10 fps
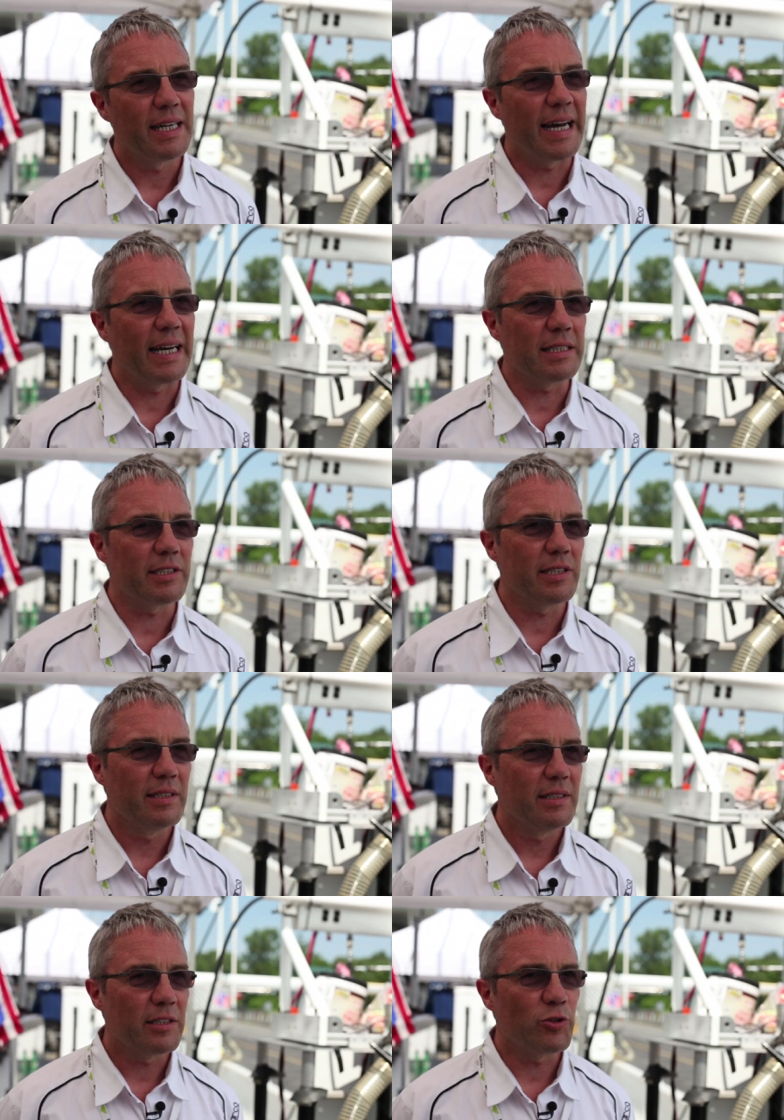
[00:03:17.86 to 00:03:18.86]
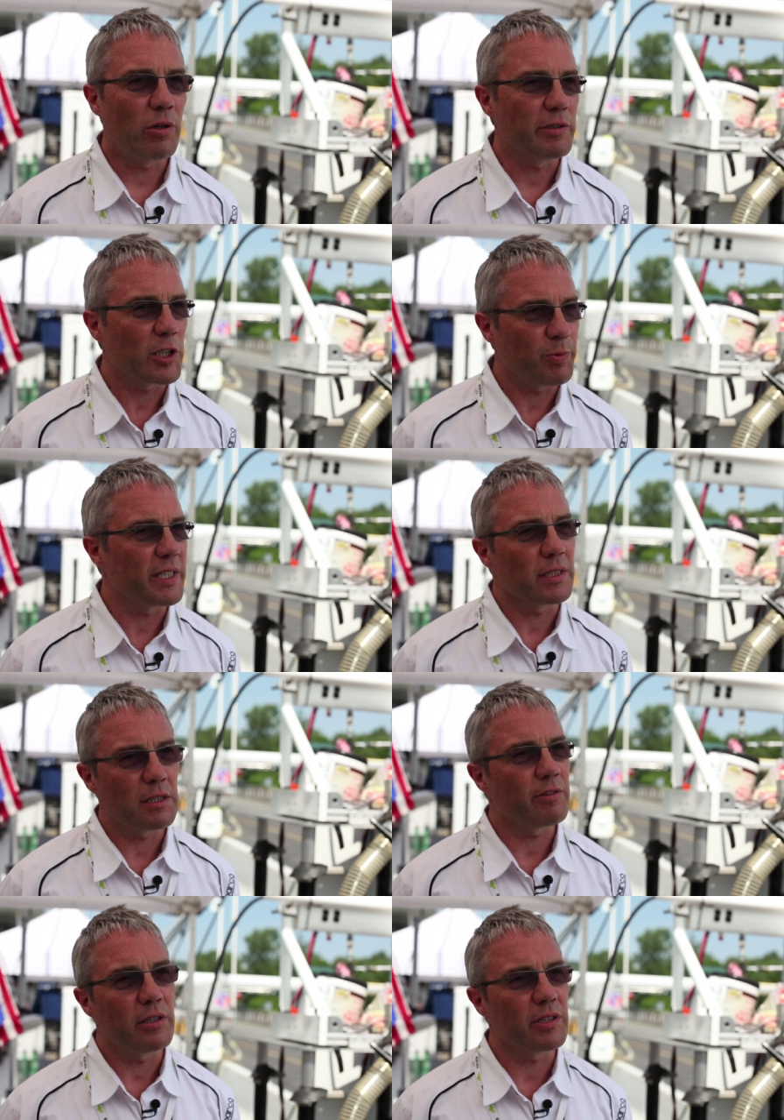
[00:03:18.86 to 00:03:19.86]
and controlling the spring that
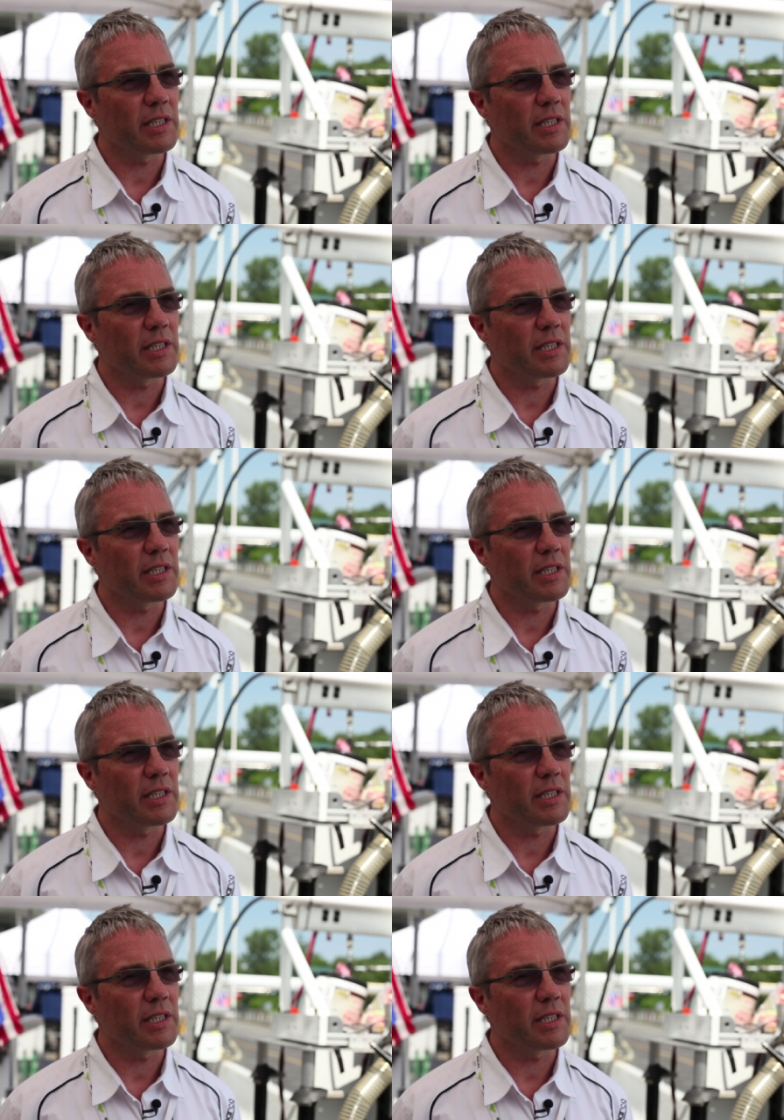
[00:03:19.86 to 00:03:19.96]
you've got on the